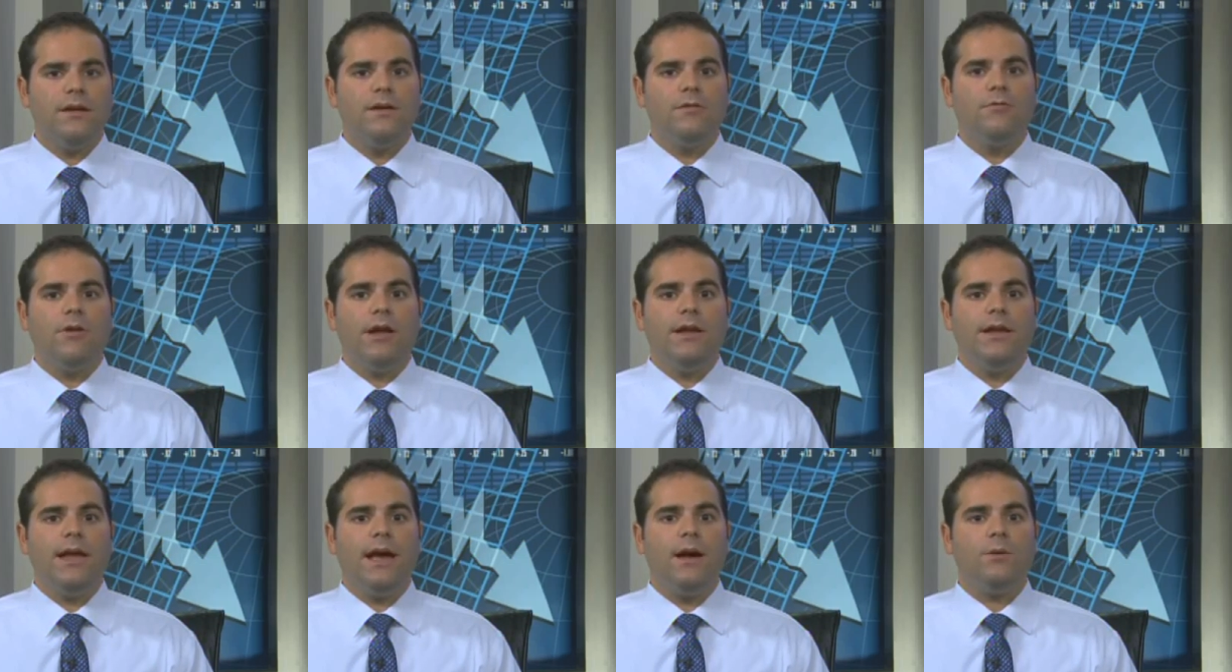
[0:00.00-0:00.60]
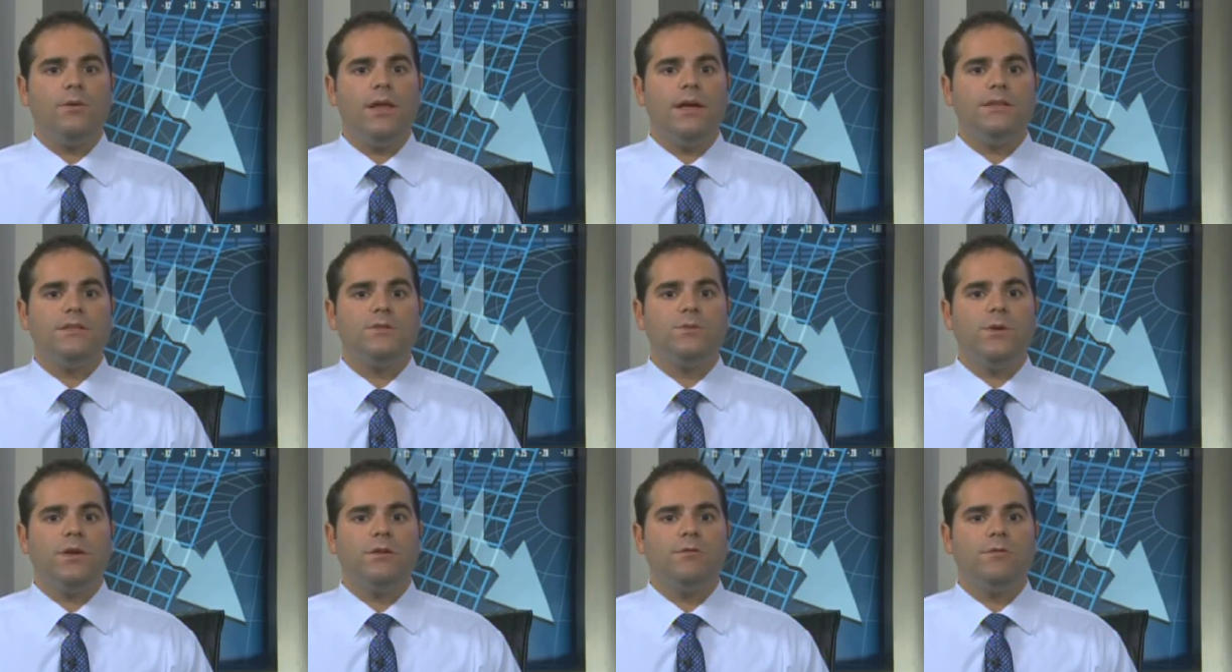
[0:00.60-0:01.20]
Right now, light
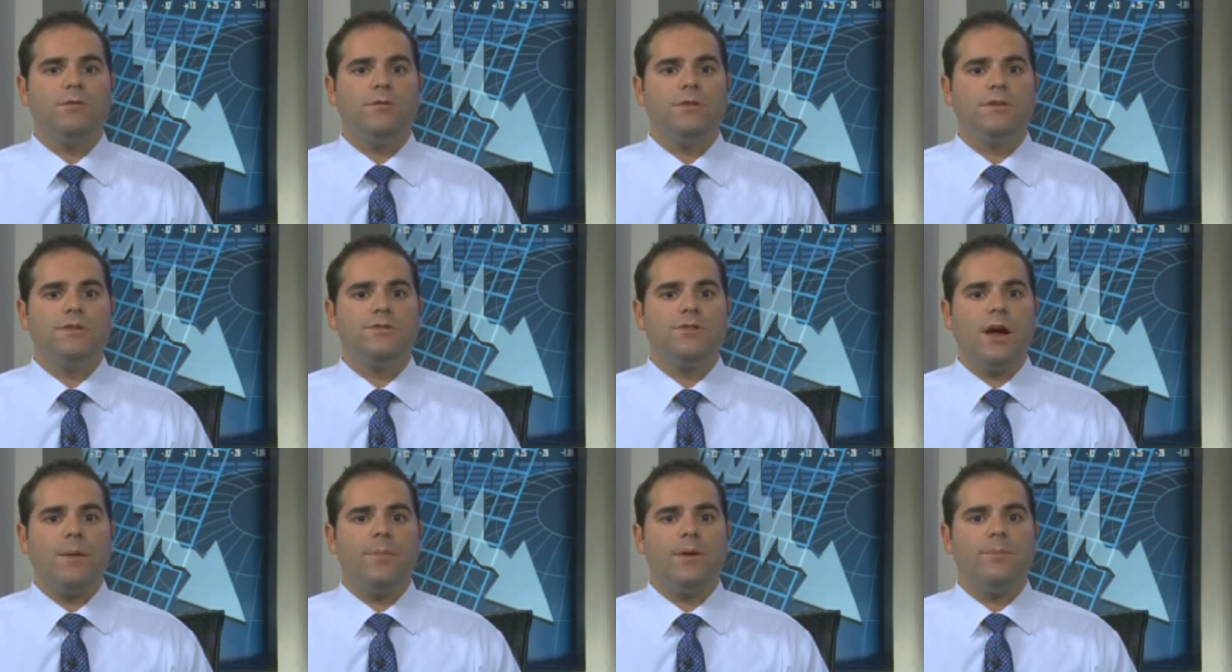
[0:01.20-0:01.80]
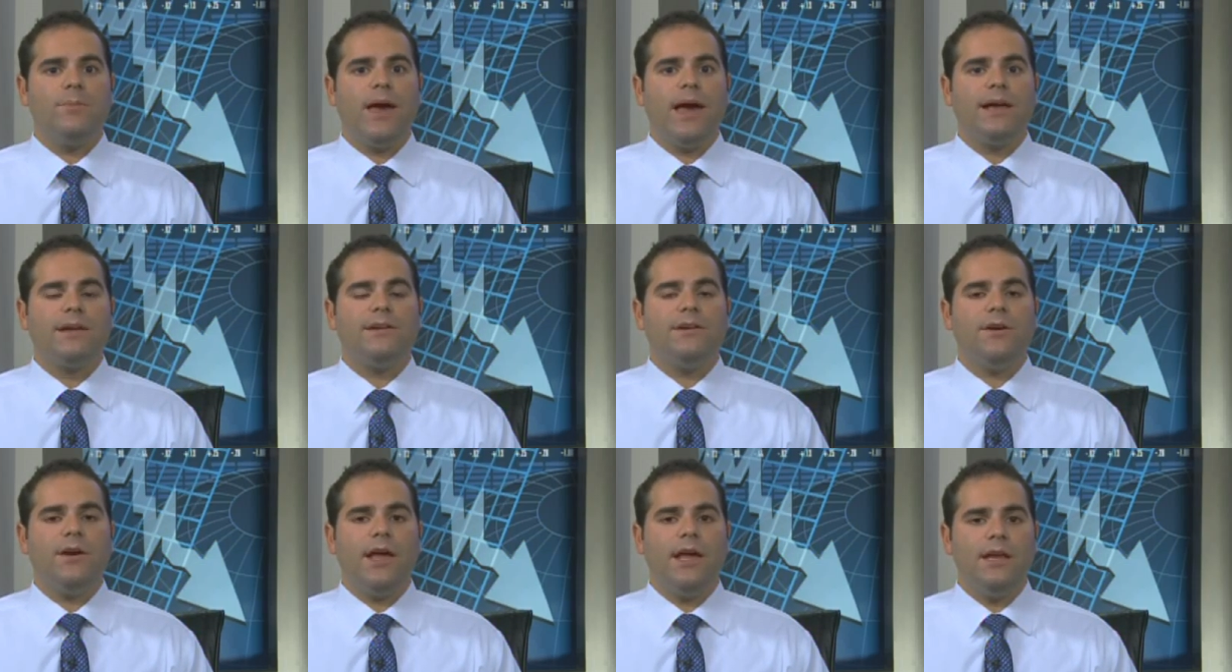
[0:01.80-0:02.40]
sweet crude is dropping back
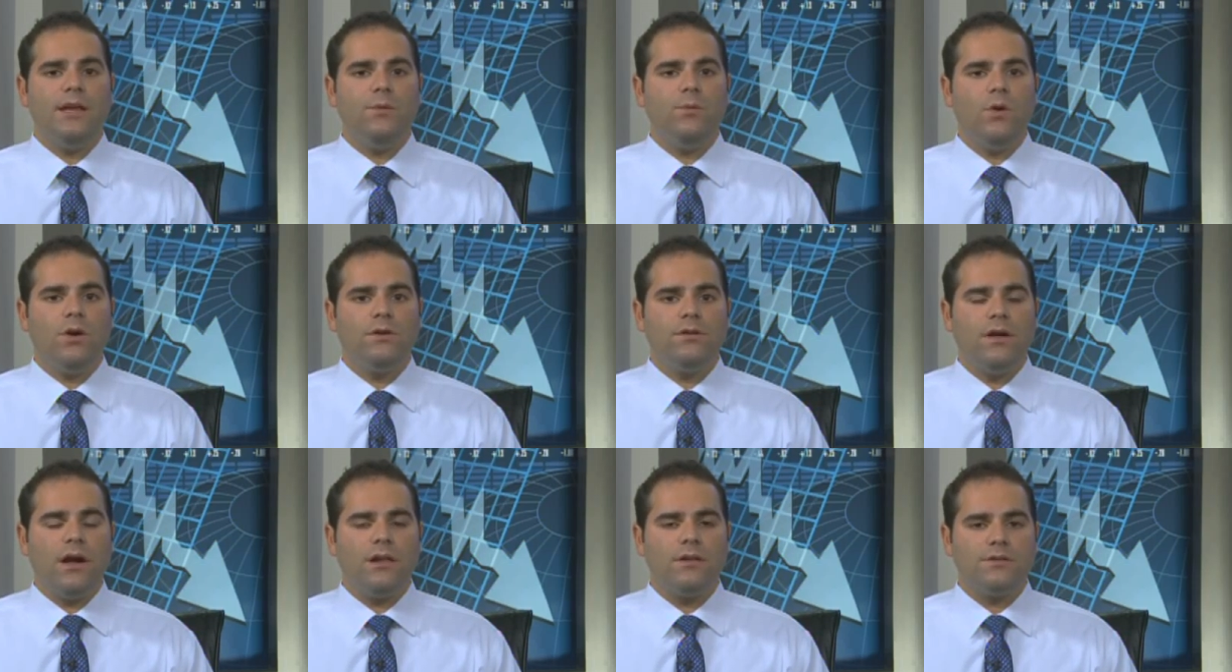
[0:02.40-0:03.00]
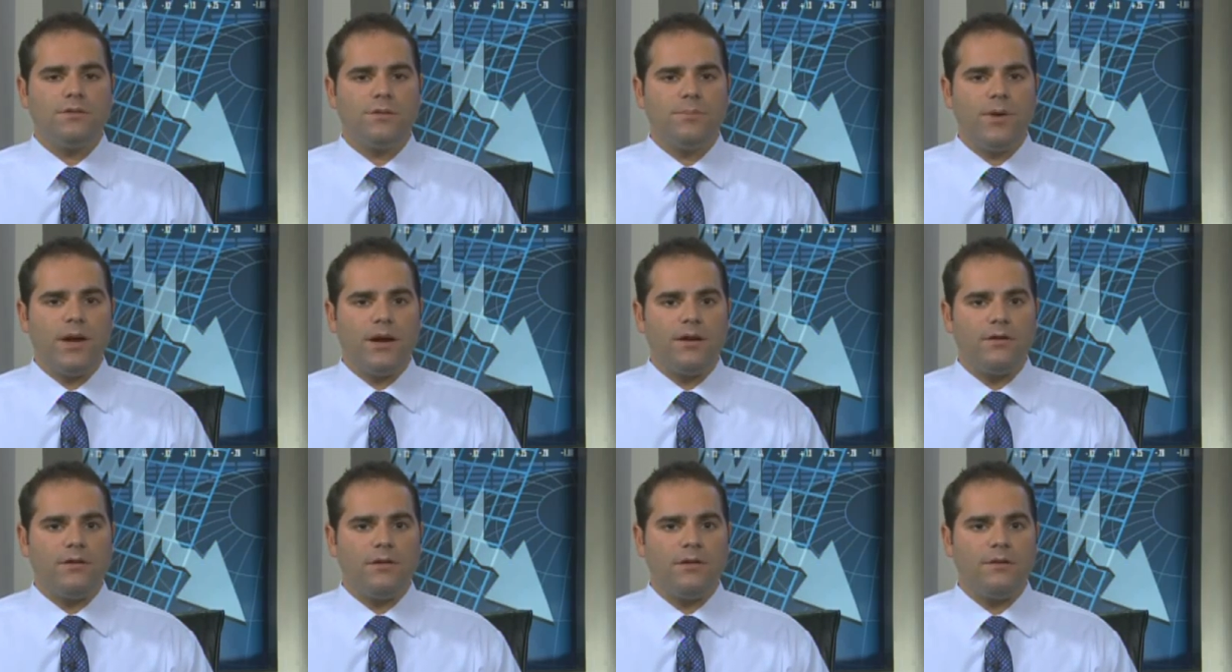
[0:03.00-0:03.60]
near $81 a
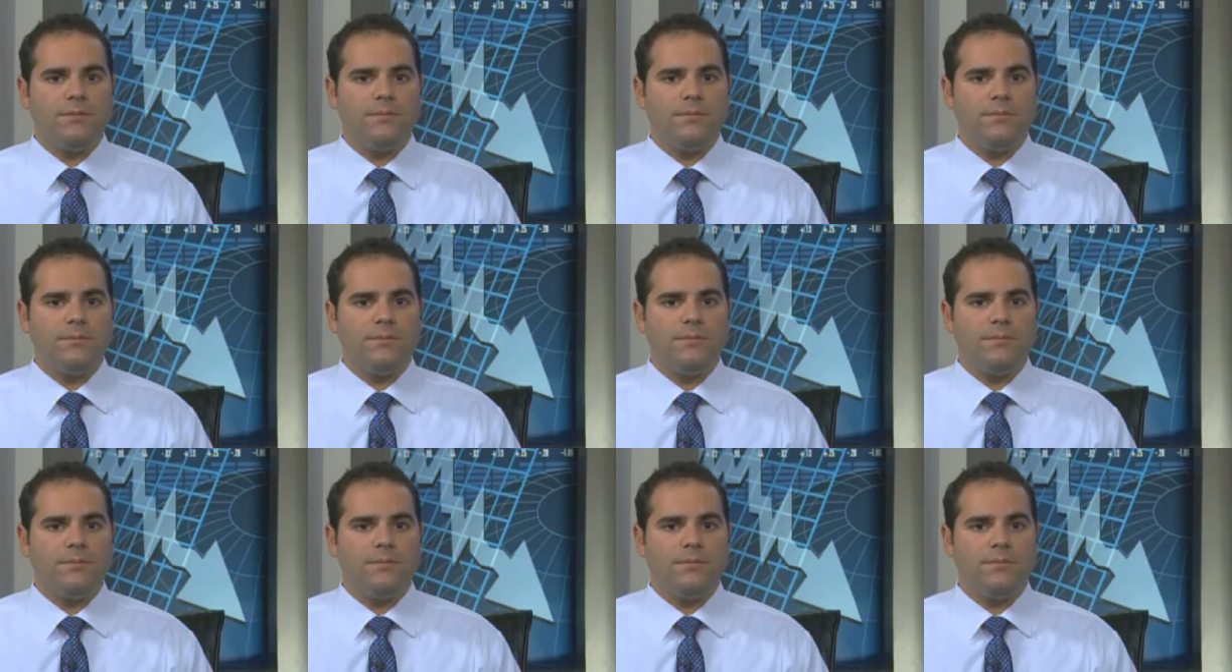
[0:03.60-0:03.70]
barrel.